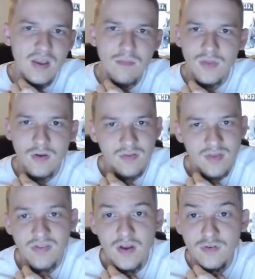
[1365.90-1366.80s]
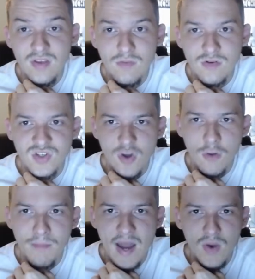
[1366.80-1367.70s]
team, this Thunder team, they're just so
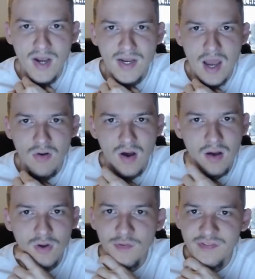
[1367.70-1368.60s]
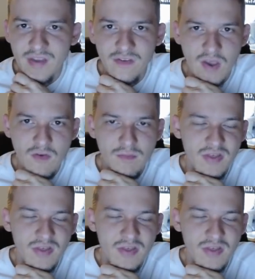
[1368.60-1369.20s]
bad right now. Um, Golden State's favored by